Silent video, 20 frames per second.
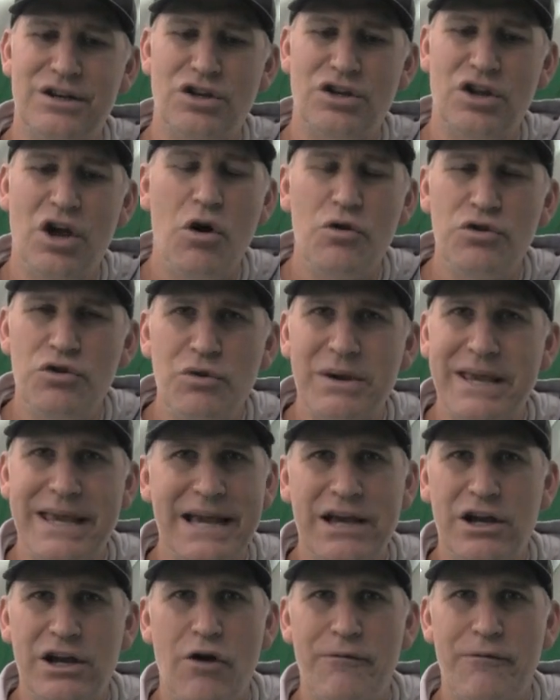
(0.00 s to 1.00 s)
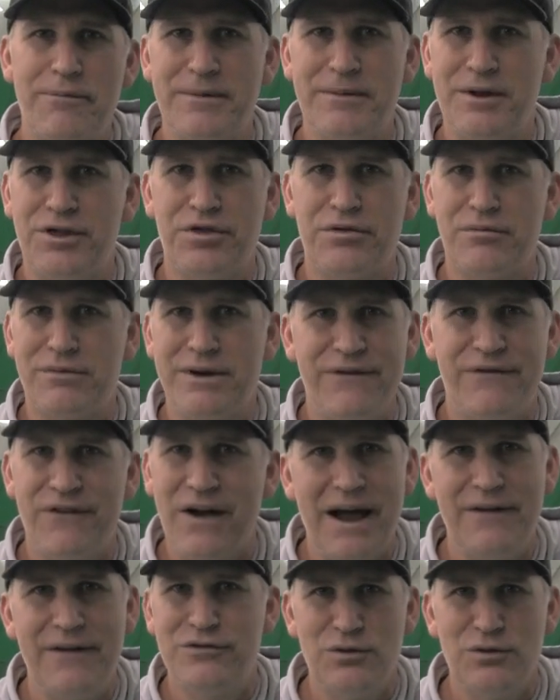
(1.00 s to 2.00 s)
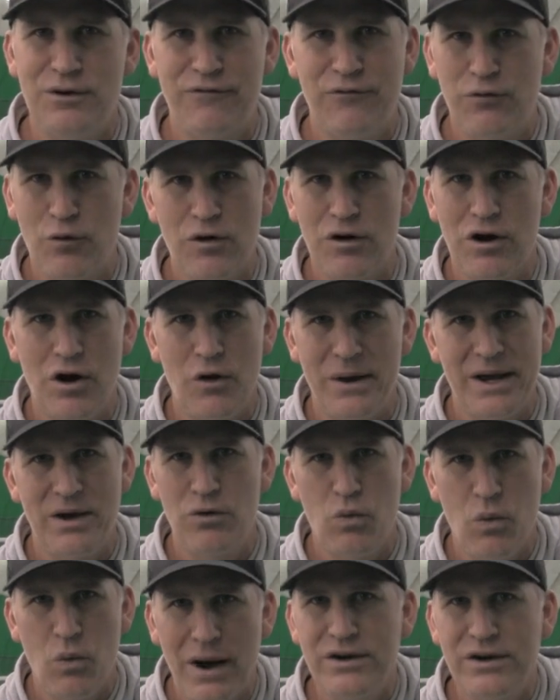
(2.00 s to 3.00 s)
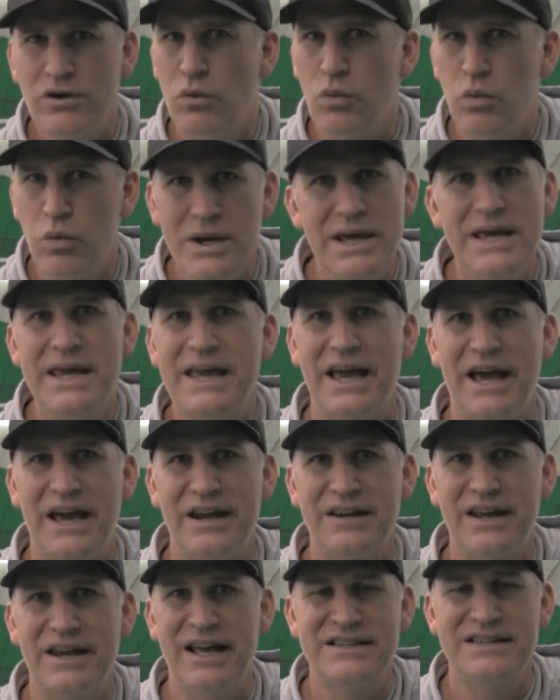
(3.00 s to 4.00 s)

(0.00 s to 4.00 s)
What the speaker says: no, you can't go from a 3.5 to a 4.0 in one weekend.